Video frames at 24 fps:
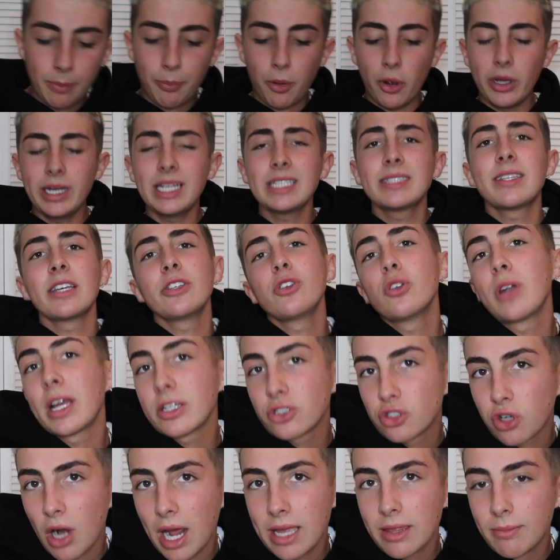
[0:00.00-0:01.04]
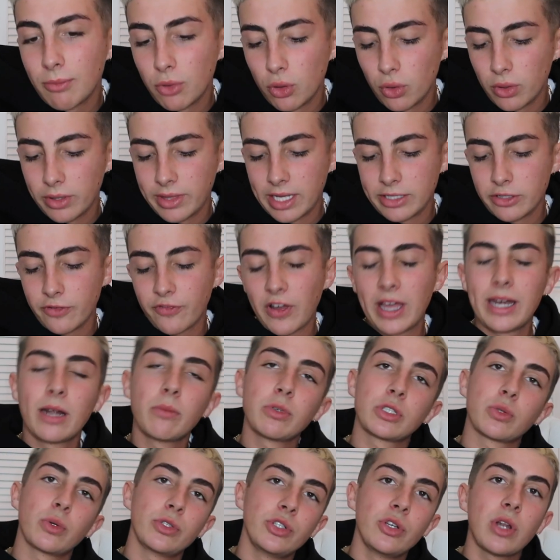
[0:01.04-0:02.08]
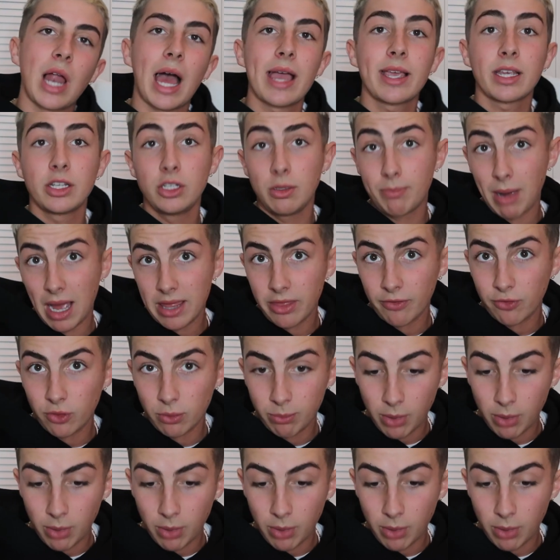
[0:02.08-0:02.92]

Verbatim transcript: the point is that you like try them all and then you find out which one you like and you buy the full